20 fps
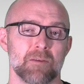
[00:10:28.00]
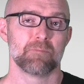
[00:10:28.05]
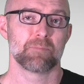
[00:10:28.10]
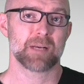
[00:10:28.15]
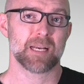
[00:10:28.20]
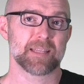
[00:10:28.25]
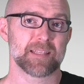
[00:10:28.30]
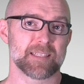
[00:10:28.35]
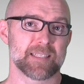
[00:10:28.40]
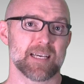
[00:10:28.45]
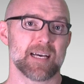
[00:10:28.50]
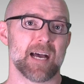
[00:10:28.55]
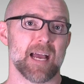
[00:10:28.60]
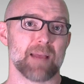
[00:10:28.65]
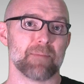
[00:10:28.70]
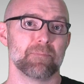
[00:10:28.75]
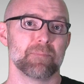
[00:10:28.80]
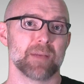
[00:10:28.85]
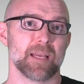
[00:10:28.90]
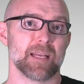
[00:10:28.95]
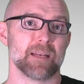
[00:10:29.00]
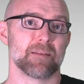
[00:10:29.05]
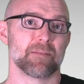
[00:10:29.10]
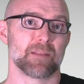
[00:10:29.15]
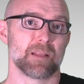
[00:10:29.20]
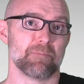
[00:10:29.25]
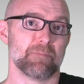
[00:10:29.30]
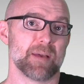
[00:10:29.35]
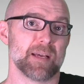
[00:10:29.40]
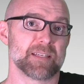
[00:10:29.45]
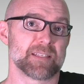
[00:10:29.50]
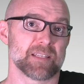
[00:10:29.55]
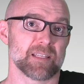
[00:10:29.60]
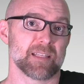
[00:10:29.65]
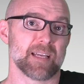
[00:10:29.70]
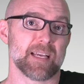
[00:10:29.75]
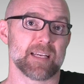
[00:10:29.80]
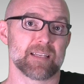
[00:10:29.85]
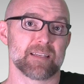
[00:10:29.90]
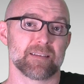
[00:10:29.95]
But at the time, in the mid to
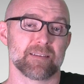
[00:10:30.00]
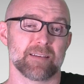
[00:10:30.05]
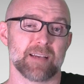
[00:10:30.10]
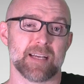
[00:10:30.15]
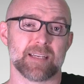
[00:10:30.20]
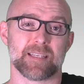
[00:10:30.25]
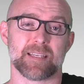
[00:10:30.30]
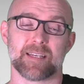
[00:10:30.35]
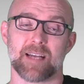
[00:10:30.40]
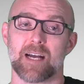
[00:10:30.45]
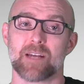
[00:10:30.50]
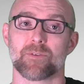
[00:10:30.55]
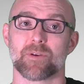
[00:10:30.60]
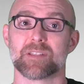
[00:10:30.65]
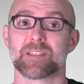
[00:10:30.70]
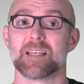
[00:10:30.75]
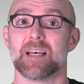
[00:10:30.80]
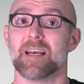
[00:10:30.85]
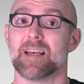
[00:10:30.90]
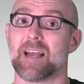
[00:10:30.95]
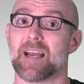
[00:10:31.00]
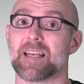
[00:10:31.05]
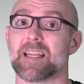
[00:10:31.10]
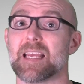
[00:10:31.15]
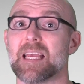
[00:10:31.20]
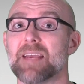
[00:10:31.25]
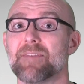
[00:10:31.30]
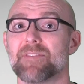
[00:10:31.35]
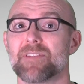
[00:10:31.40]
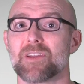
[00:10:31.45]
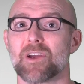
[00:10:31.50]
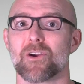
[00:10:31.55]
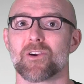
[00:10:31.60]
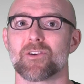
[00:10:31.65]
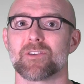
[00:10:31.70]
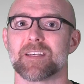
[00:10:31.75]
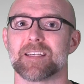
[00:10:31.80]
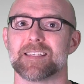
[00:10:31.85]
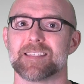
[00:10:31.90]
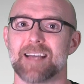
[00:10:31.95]
late 1800s, and even the
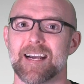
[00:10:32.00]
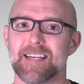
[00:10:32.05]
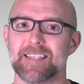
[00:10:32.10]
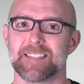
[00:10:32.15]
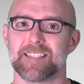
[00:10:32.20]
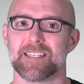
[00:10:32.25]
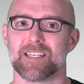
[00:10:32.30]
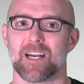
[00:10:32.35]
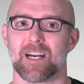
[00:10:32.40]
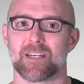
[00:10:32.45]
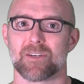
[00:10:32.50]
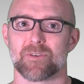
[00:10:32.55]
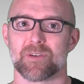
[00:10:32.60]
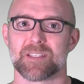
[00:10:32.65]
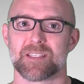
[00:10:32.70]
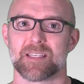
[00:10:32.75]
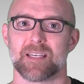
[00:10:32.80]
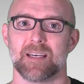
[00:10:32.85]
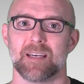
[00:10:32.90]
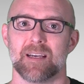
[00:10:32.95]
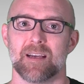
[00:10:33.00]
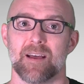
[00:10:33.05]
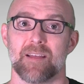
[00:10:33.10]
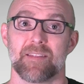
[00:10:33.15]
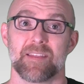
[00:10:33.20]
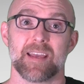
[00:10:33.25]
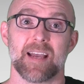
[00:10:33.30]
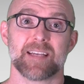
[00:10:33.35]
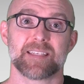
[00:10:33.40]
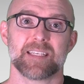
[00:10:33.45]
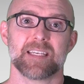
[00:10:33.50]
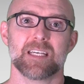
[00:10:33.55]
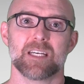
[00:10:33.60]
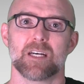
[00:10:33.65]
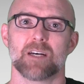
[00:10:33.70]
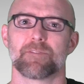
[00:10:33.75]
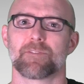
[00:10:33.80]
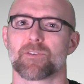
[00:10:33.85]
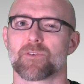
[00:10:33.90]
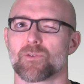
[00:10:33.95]
early 1900s, the idea
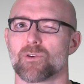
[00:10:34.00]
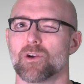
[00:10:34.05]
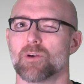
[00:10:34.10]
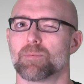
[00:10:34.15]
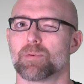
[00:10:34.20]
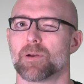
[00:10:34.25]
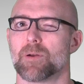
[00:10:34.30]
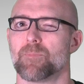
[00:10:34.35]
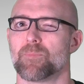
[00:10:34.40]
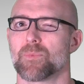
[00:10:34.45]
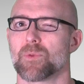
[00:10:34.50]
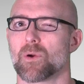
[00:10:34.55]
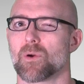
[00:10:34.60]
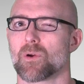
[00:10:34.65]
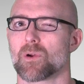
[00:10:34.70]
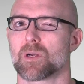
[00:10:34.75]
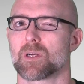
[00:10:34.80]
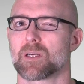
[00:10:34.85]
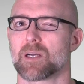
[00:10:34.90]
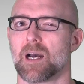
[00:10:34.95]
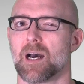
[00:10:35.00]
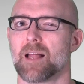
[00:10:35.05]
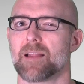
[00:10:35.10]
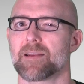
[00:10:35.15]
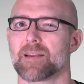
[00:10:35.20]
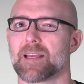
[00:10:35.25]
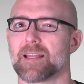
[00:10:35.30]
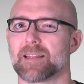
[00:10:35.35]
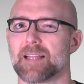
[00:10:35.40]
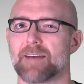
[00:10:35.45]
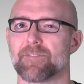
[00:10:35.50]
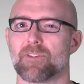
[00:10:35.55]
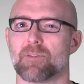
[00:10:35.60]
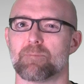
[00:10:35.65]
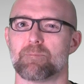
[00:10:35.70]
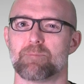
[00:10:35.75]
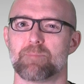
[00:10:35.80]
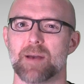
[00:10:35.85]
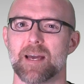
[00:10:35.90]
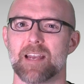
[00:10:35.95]
of group or colony
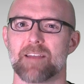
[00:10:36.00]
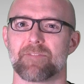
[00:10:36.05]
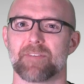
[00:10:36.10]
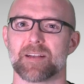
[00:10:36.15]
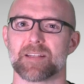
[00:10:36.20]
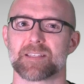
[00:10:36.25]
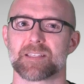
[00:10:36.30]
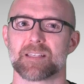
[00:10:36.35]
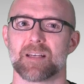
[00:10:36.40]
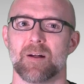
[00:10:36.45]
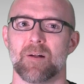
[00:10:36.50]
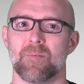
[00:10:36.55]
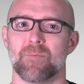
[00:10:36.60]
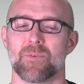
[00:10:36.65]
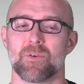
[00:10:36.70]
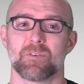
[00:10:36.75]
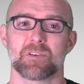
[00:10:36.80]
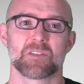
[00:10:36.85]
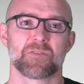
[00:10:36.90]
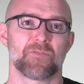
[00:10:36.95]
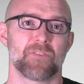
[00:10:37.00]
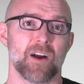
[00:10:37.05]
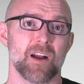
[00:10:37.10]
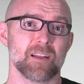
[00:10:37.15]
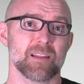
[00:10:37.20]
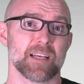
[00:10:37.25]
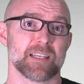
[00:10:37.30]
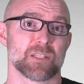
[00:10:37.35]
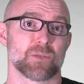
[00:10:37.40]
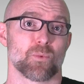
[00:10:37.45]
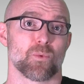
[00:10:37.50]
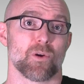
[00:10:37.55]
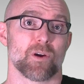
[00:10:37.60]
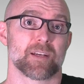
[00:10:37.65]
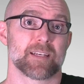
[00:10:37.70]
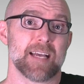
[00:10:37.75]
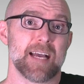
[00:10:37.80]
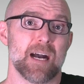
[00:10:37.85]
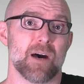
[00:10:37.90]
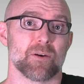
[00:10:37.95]
level benefits was far less
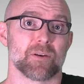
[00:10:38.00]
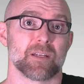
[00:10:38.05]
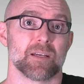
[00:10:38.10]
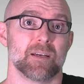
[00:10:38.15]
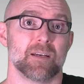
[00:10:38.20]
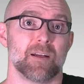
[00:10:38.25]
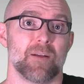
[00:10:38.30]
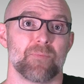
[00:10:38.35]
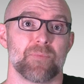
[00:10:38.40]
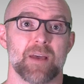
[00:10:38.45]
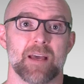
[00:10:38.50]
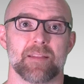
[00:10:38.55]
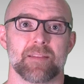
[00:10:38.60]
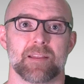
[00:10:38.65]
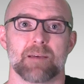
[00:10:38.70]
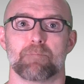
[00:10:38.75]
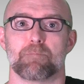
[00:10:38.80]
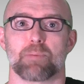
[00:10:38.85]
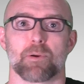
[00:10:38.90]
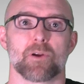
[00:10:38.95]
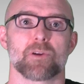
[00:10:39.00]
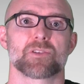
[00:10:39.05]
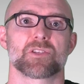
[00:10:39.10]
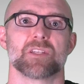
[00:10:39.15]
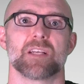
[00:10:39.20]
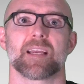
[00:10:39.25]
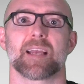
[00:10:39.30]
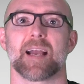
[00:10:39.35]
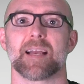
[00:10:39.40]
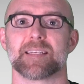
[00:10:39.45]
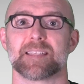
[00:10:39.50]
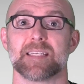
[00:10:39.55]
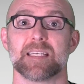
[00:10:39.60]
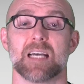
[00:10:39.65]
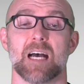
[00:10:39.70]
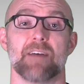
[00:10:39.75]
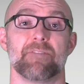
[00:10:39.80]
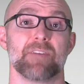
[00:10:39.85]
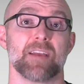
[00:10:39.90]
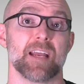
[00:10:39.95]
worked out than the burgeoning
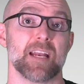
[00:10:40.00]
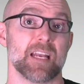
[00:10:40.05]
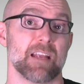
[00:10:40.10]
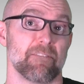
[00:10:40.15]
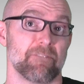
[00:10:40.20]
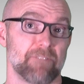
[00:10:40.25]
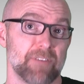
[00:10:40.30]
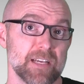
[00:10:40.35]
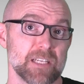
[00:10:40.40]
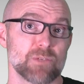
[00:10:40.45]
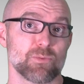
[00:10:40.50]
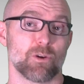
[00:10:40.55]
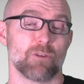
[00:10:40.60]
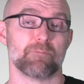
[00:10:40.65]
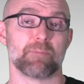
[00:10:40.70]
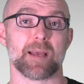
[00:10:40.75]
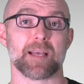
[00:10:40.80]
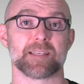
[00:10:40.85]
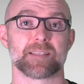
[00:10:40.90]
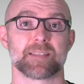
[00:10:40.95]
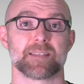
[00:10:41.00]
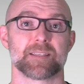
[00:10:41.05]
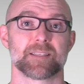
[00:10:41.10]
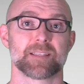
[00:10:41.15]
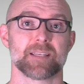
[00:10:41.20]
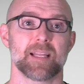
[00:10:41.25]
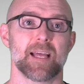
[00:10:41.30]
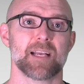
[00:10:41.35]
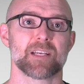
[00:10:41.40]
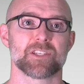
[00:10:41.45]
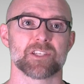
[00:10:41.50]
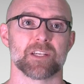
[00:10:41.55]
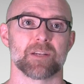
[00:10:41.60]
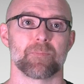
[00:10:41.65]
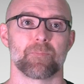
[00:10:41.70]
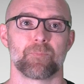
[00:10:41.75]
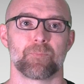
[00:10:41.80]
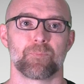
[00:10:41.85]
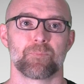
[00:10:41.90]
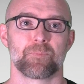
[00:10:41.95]
idea of individual based selection.